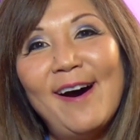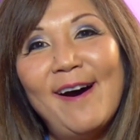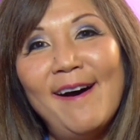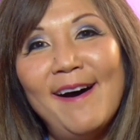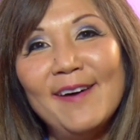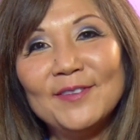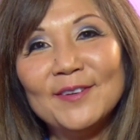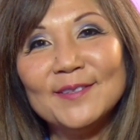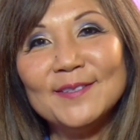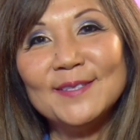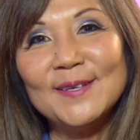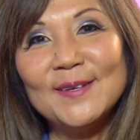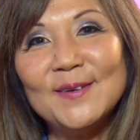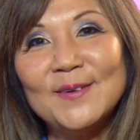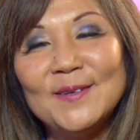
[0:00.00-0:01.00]
offers.
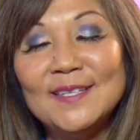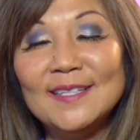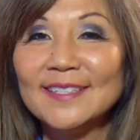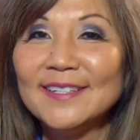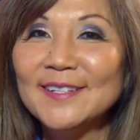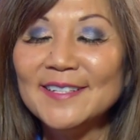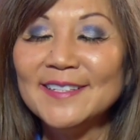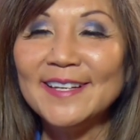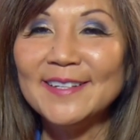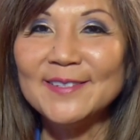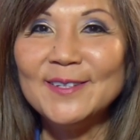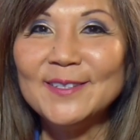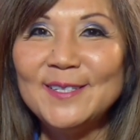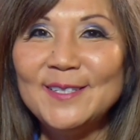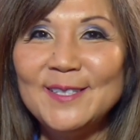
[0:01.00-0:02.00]
So Nicole, I'll
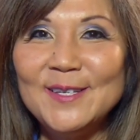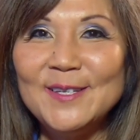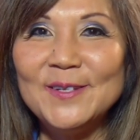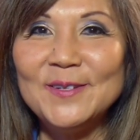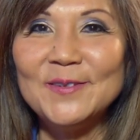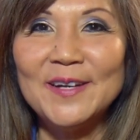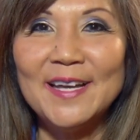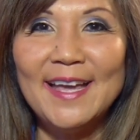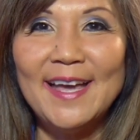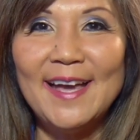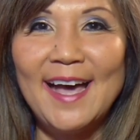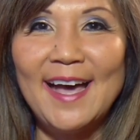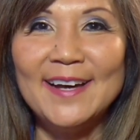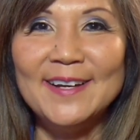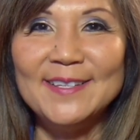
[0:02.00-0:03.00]
go to you.
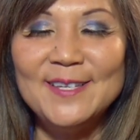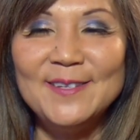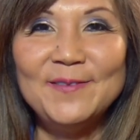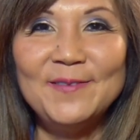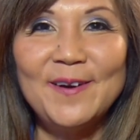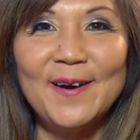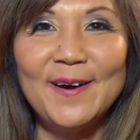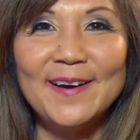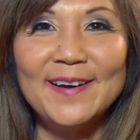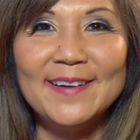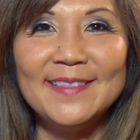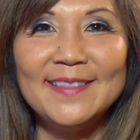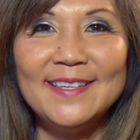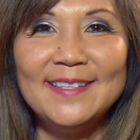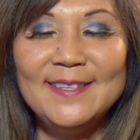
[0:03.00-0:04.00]
You
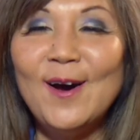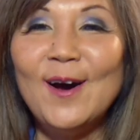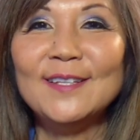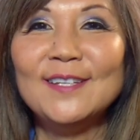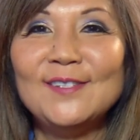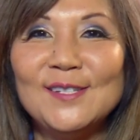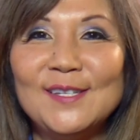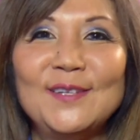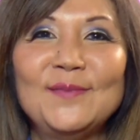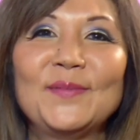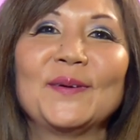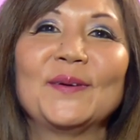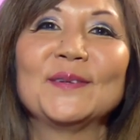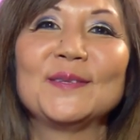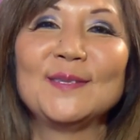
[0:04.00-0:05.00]
are the knowledge
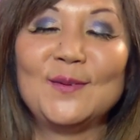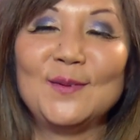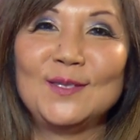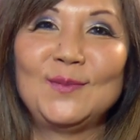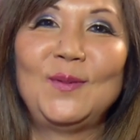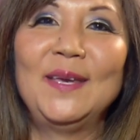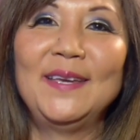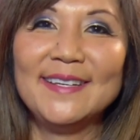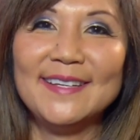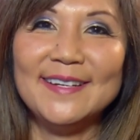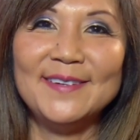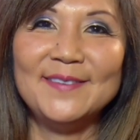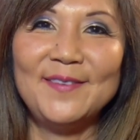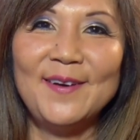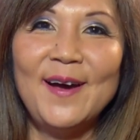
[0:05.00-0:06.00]
keeper, so to speak,
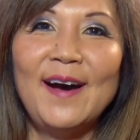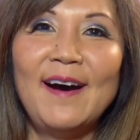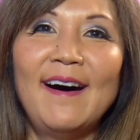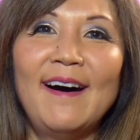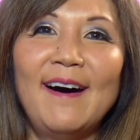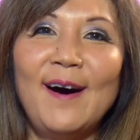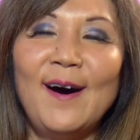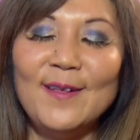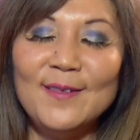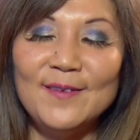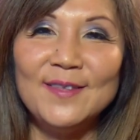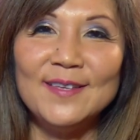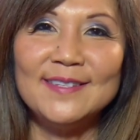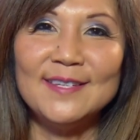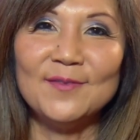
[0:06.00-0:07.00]
of all
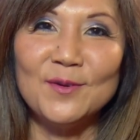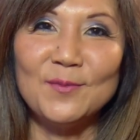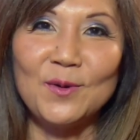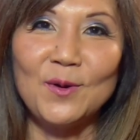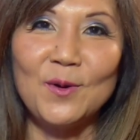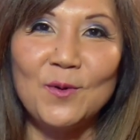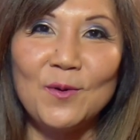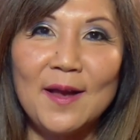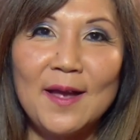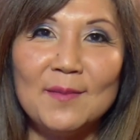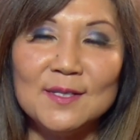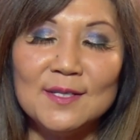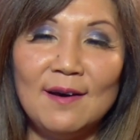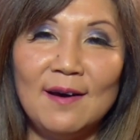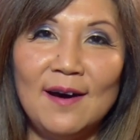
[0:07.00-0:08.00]
of the different
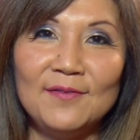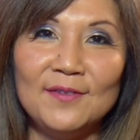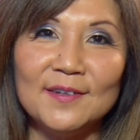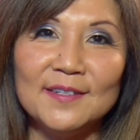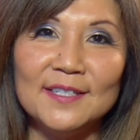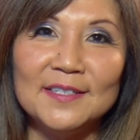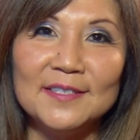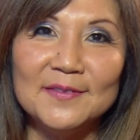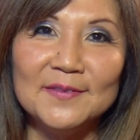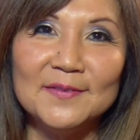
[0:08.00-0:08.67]
programs offered.